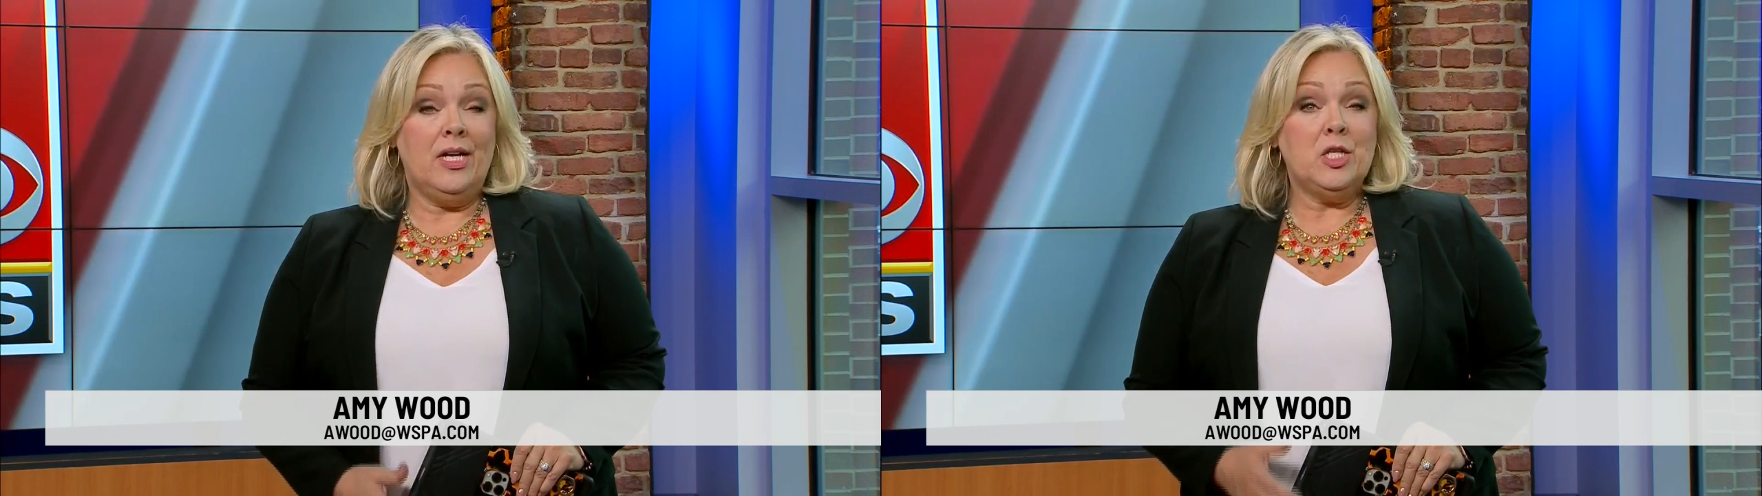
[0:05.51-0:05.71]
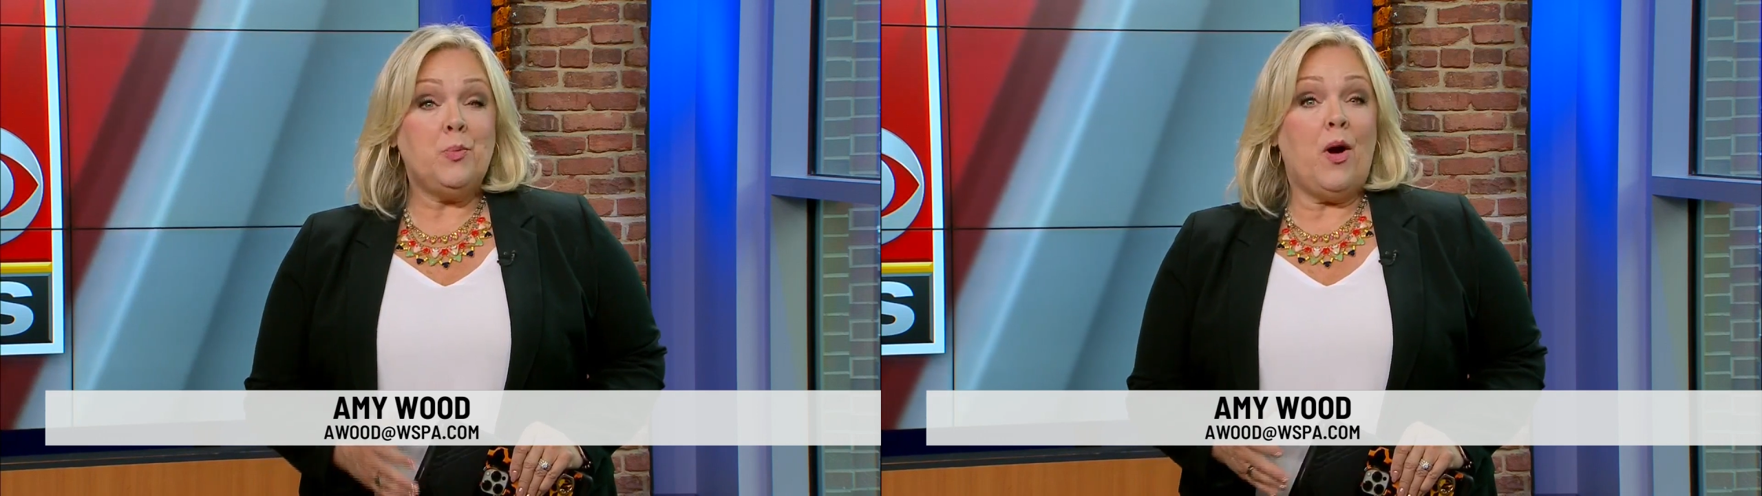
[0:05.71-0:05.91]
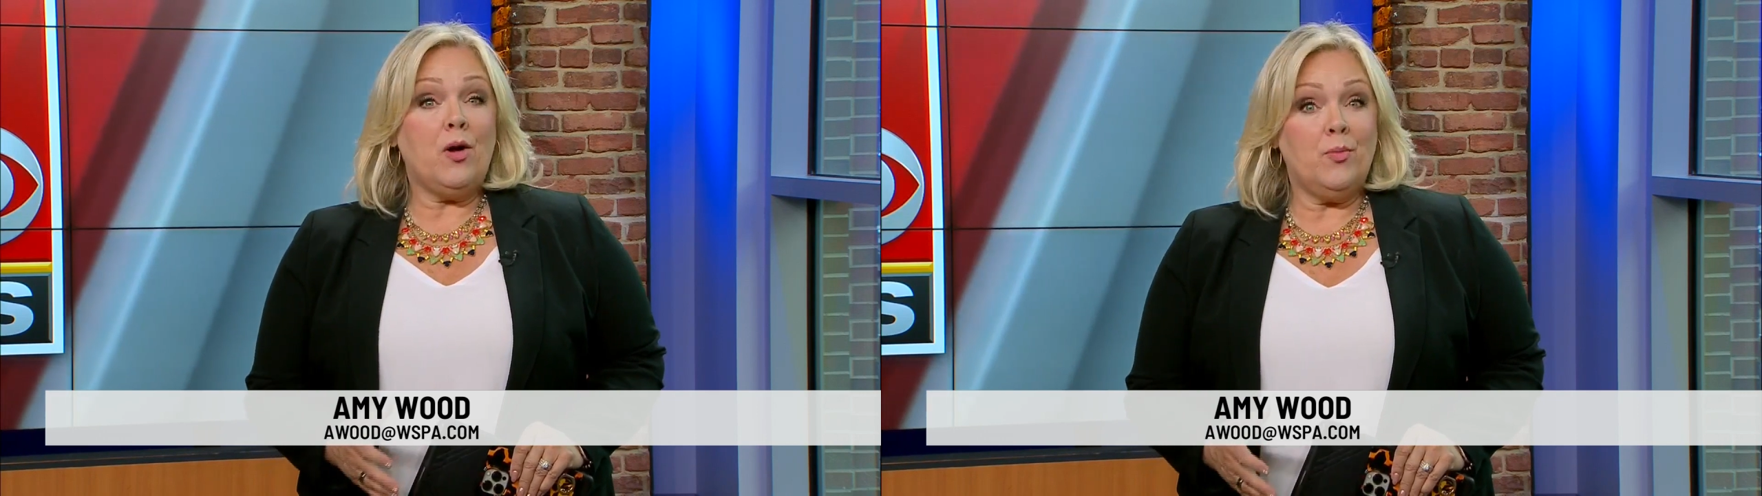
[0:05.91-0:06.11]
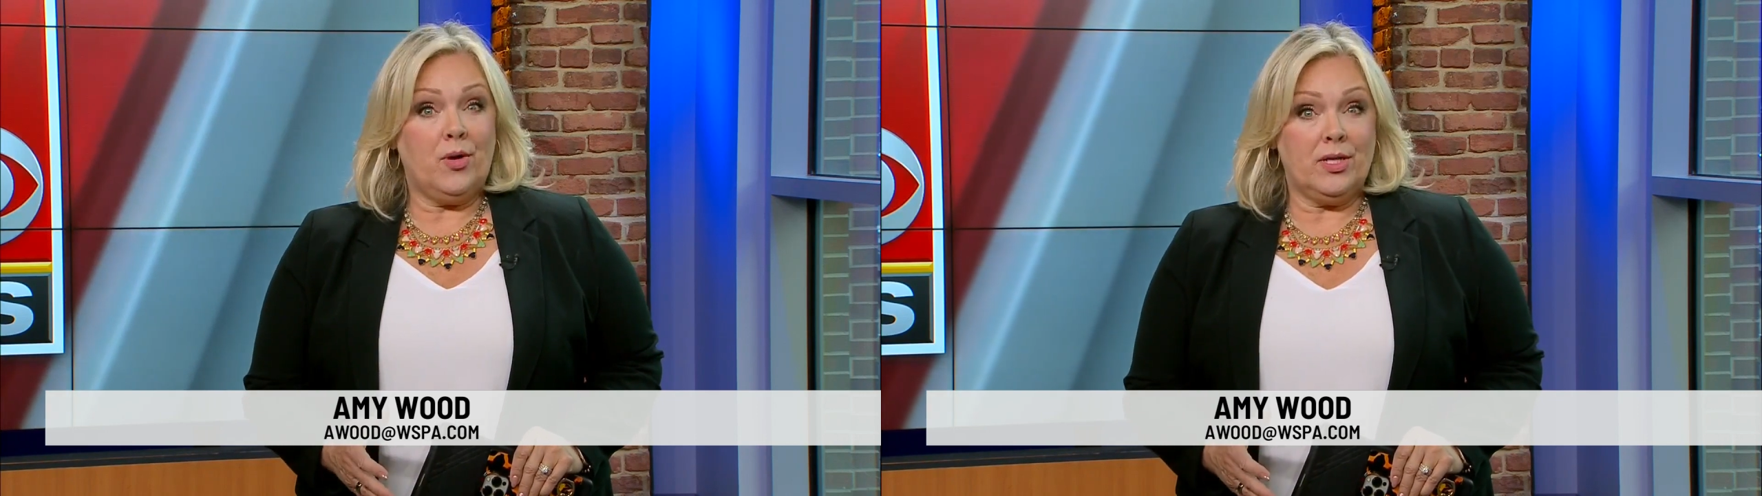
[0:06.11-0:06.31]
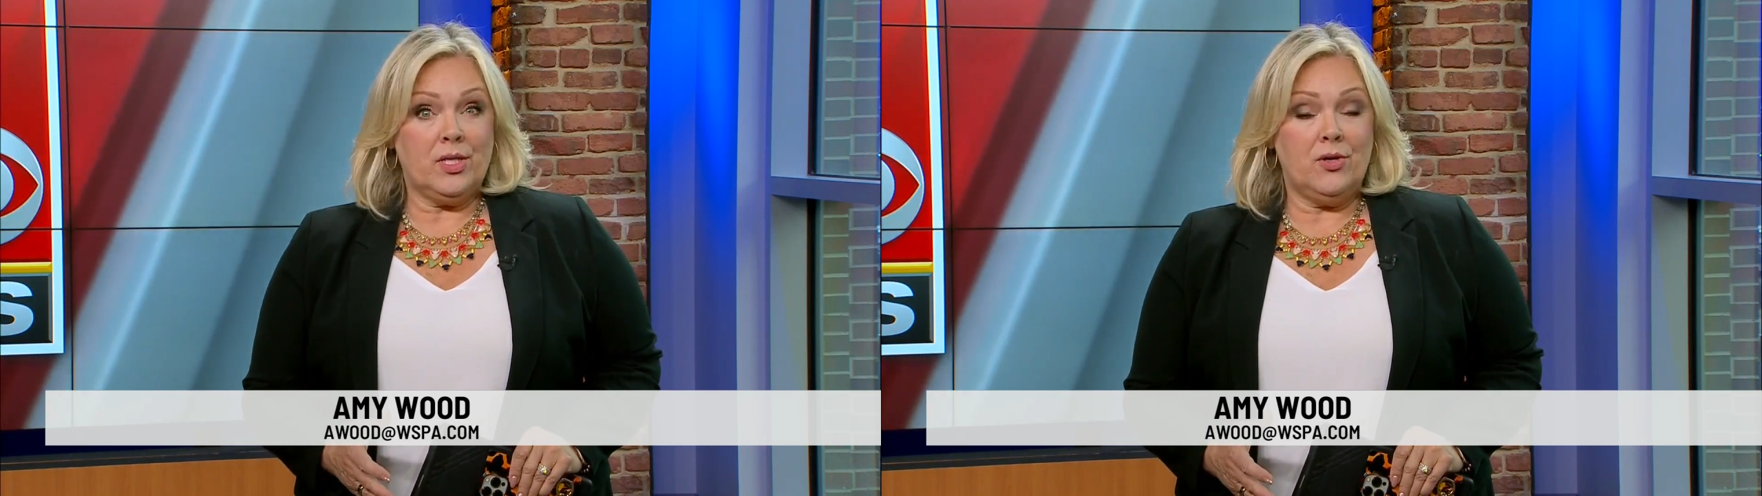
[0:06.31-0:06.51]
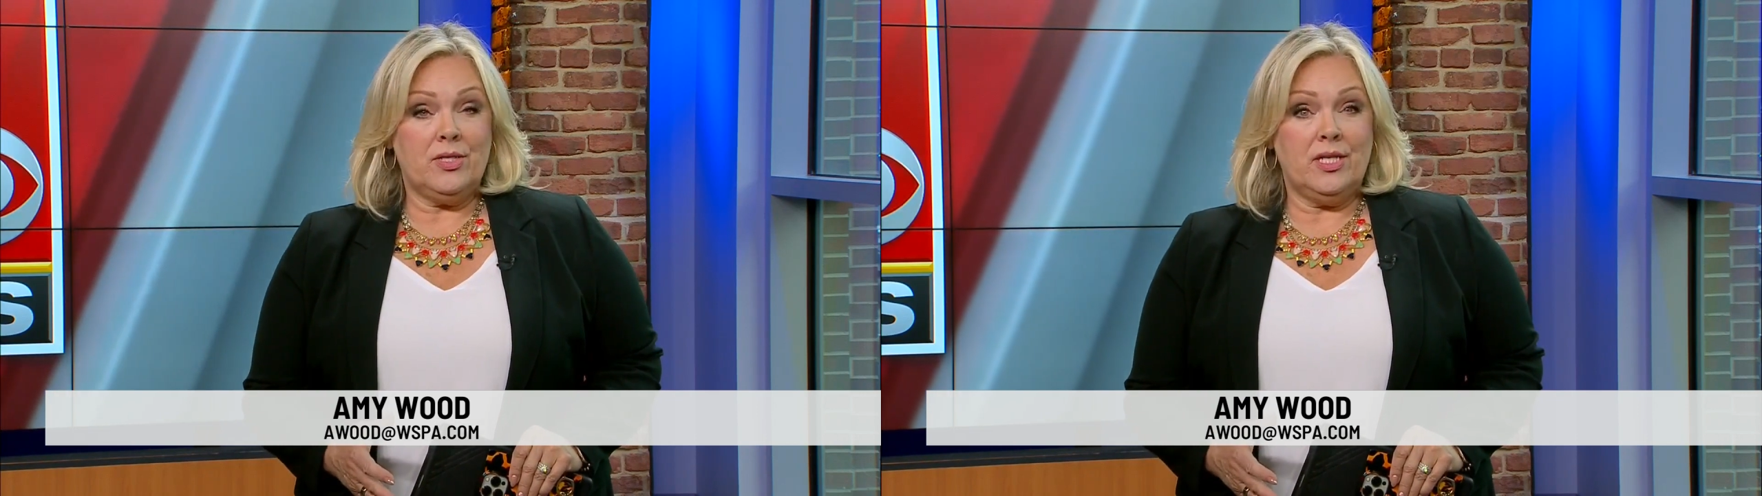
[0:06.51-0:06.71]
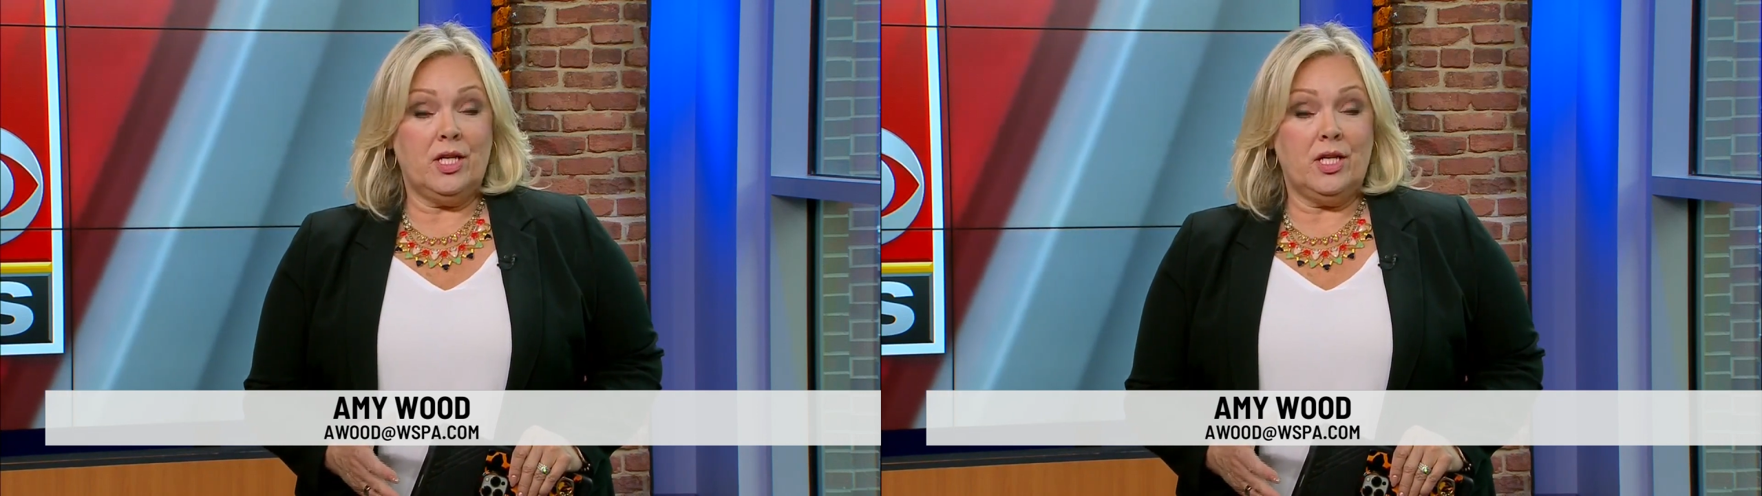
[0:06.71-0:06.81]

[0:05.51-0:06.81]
Spartanburg is hosting